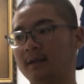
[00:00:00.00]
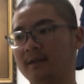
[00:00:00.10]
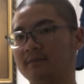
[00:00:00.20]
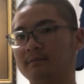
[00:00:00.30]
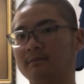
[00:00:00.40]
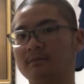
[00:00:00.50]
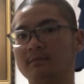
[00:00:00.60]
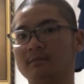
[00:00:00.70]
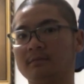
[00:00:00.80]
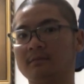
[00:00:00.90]
It
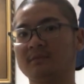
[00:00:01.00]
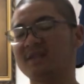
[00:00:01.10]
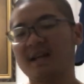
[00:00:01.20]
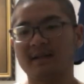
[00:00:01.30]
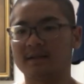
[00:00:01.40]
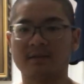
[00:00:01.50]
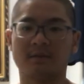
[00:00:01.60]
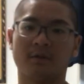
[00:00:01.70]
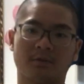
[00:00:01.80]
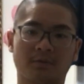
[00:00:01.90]
sadly
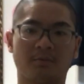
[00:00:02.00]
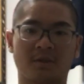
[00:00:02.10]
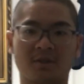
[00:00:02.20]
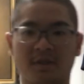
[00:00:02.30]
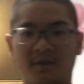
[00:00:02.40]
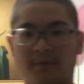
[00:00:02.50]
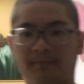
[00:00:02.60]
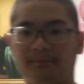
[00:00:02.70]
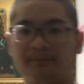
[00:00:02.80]
doesn't go into much detail.